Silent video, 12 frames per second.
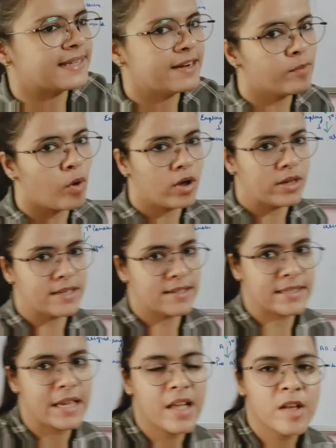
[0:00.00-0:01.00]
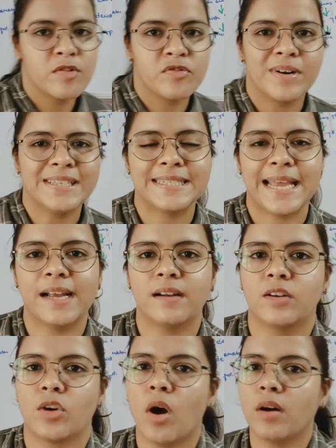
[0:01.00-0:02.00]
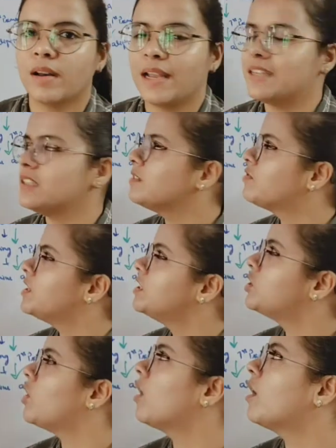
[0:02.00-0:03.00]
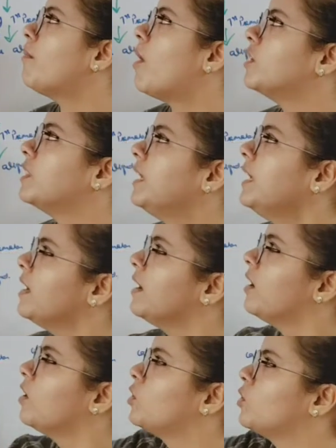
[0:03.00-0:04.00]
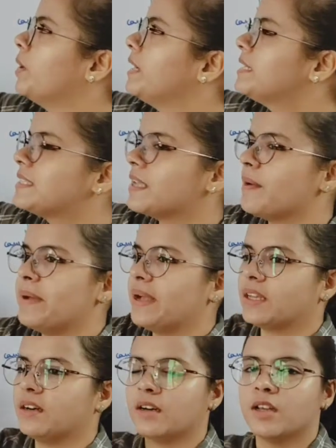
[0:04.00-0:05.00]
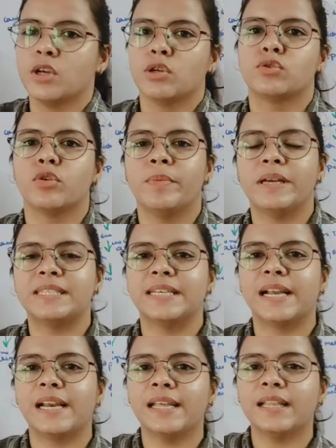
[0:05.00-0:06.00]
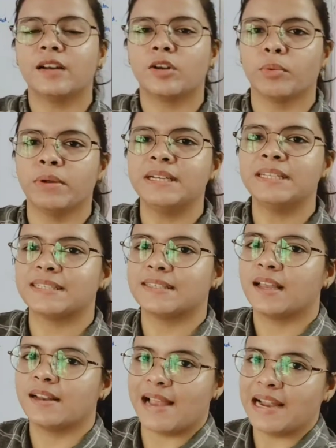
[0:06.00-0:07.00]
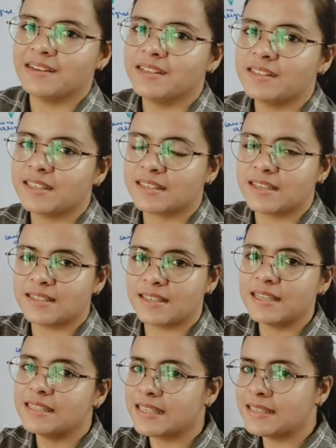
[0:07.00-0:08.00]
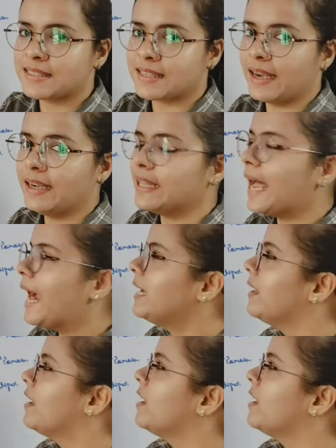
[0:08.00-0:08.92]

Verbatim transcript: and Moyers. First talk, let us first talk about the Tweed's method. So basically the Tweed's in nineteen sixty-six, he said that